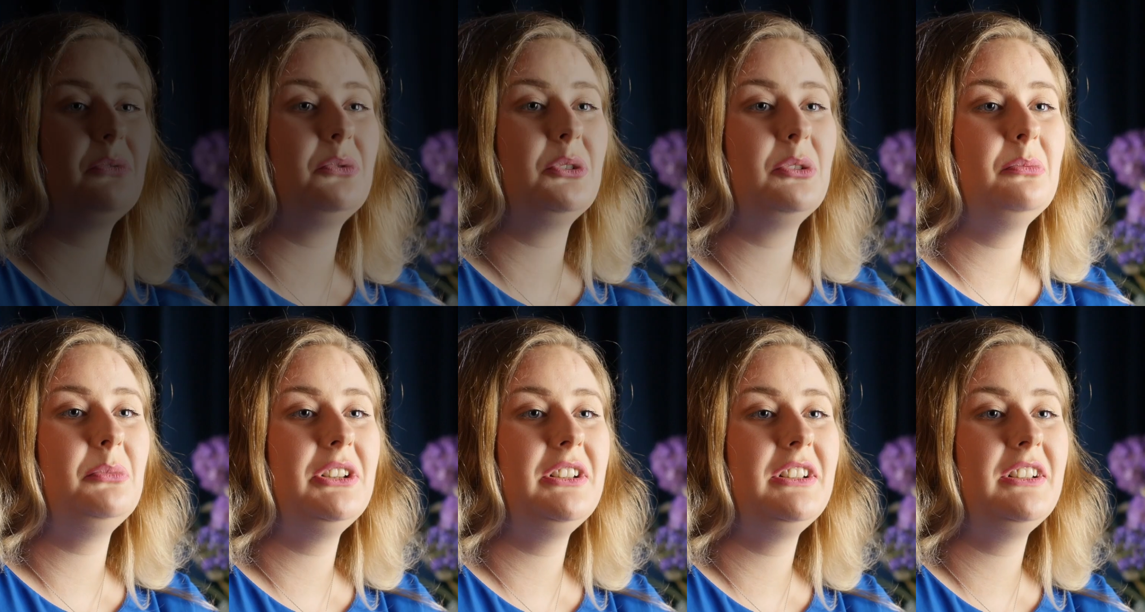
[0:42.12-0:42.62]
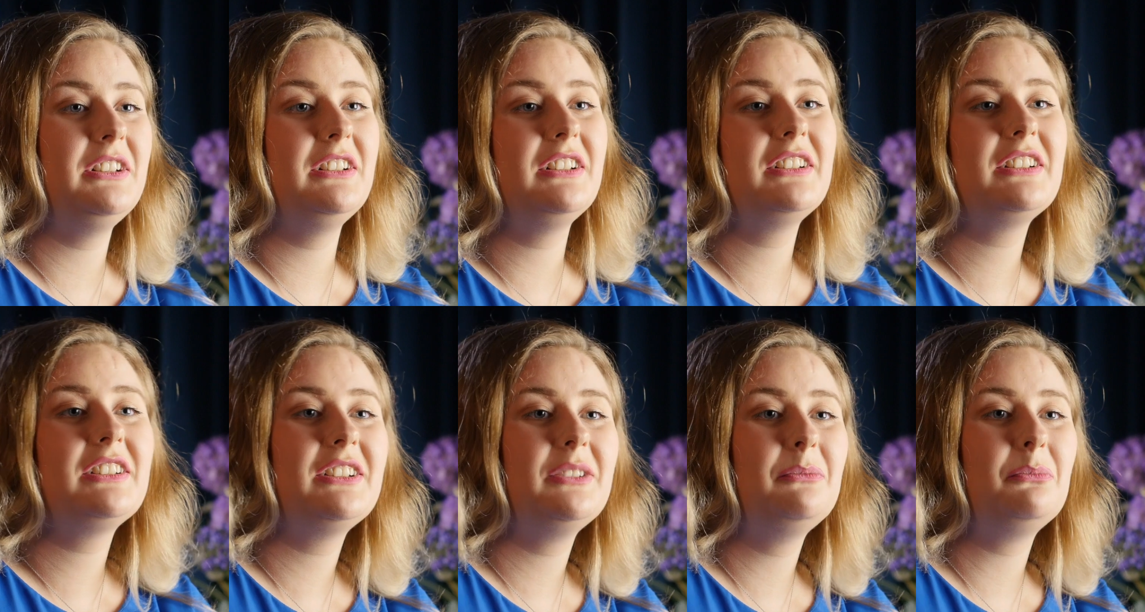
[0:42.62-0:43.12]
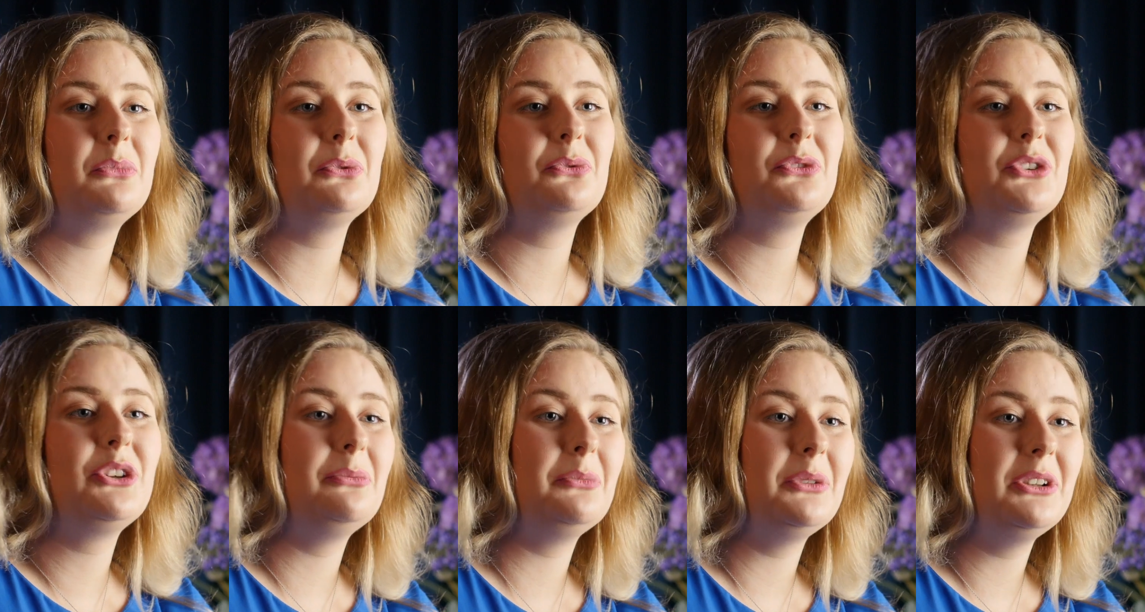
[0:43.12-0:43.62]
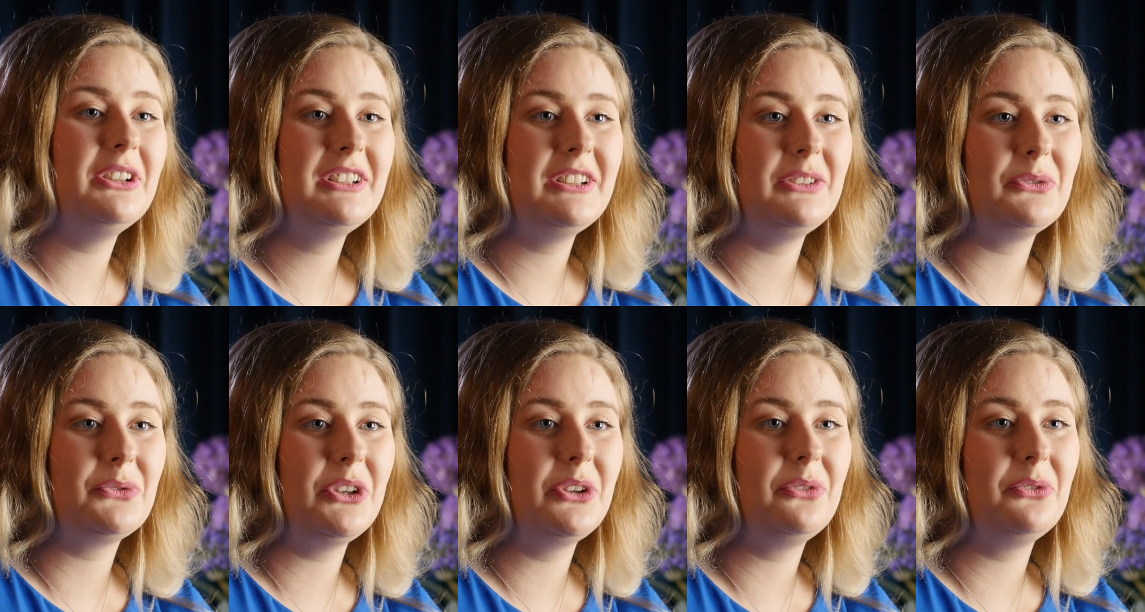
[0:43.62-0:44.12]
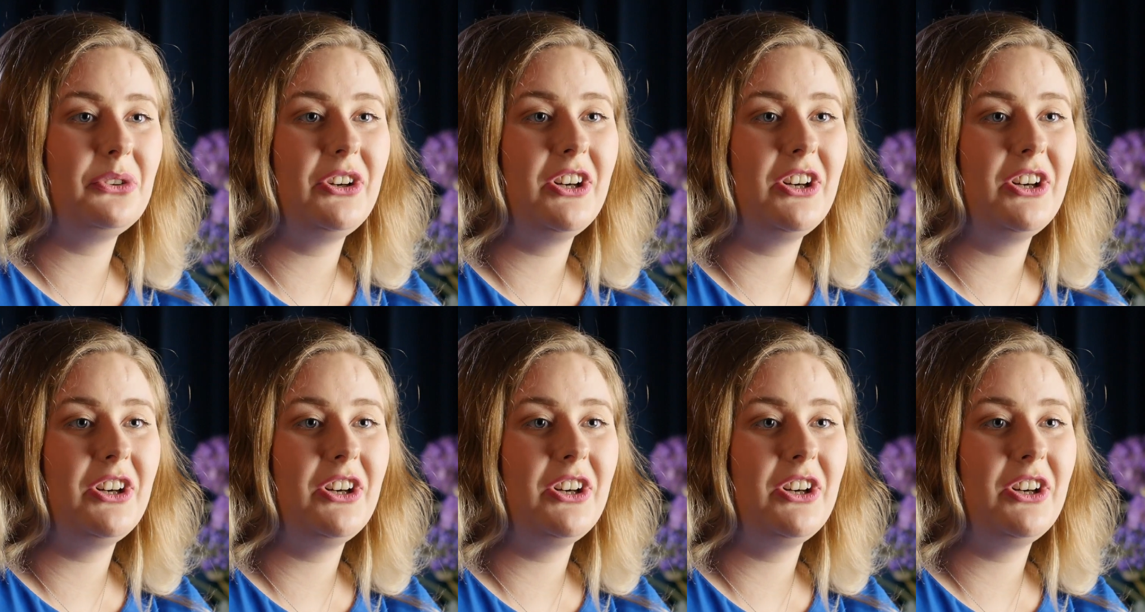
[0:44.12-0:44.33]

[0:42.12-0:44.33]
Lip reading: of Mormon and perform in front of an